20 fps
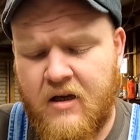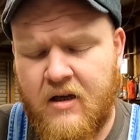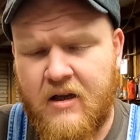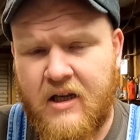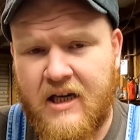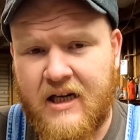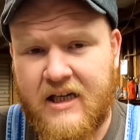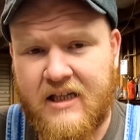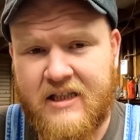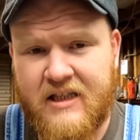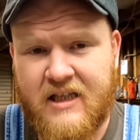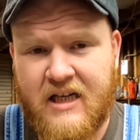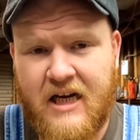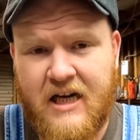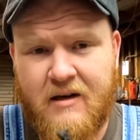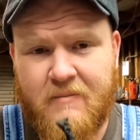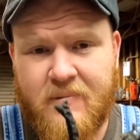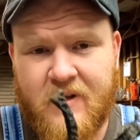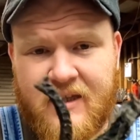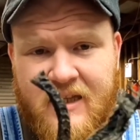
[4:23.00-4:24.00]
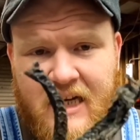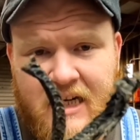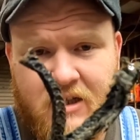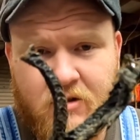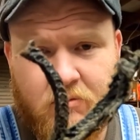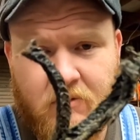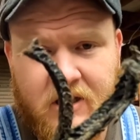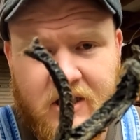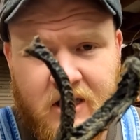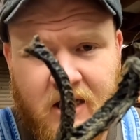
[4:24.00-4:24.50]
like insane. But that's
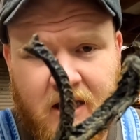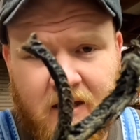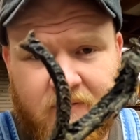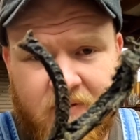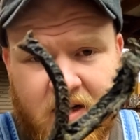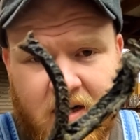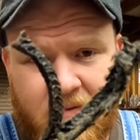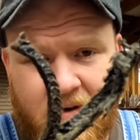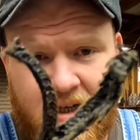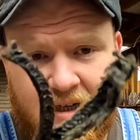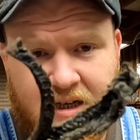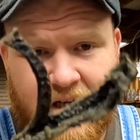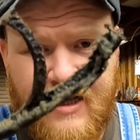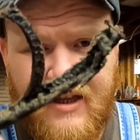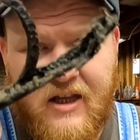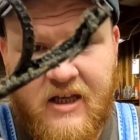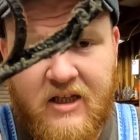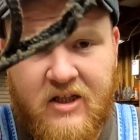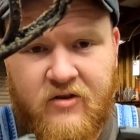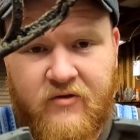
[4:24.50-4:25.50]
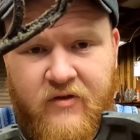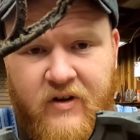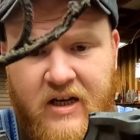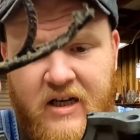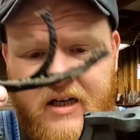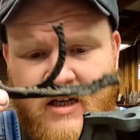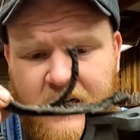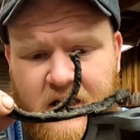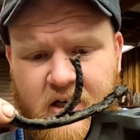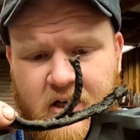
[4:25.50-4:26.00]
what's left of it. And this
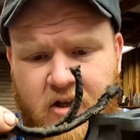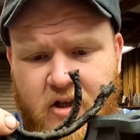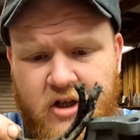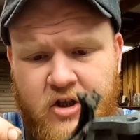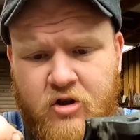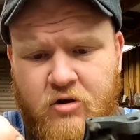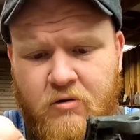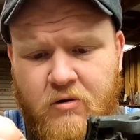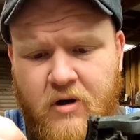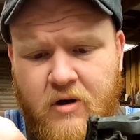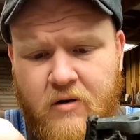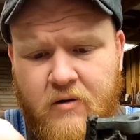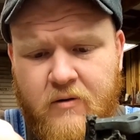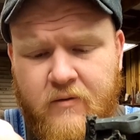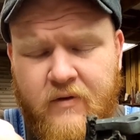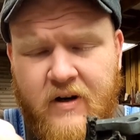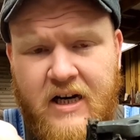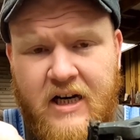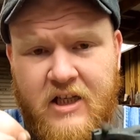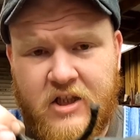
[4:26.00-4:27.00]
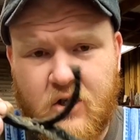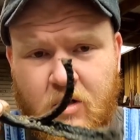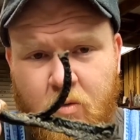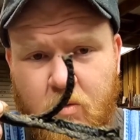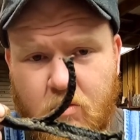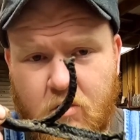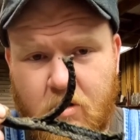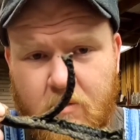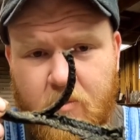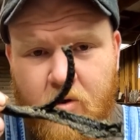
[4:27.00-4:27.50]
fit into this groove, and it's a
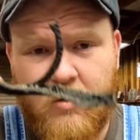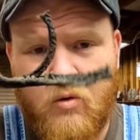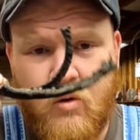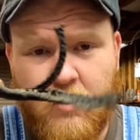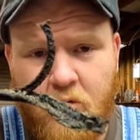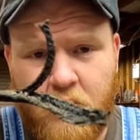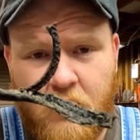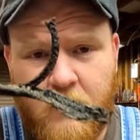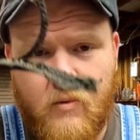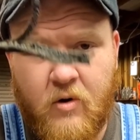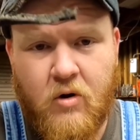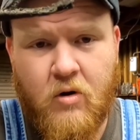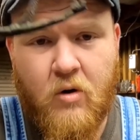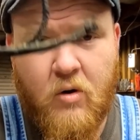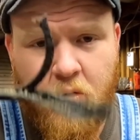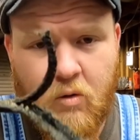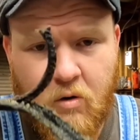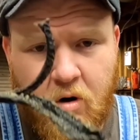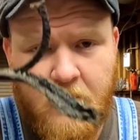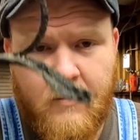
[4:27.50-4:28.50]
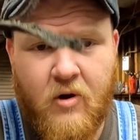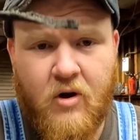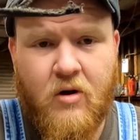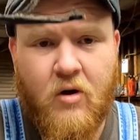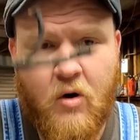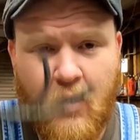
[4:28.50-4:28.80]
horrible, horrible, horrible,